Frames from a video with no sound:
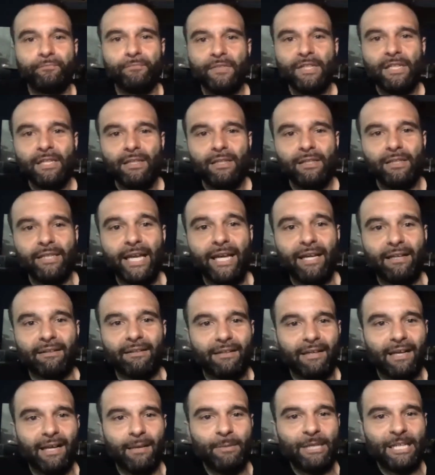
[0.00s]
yeah,
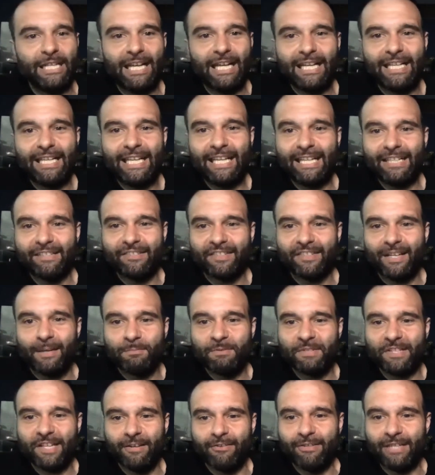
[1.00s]
I mean, I can't stop
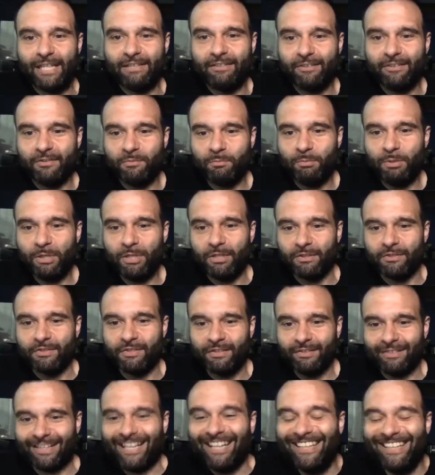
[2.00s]
staring at those books.
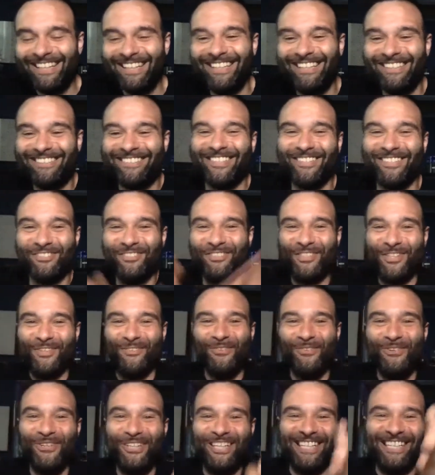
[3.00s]
They're so
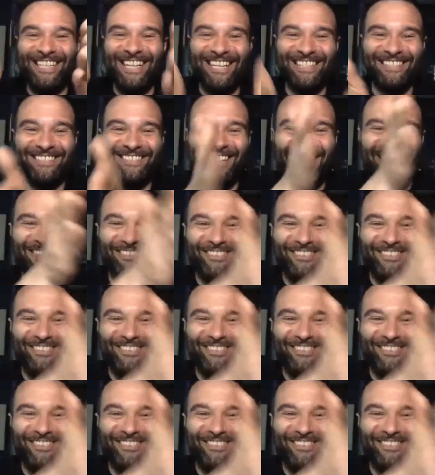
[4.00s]
organized. I love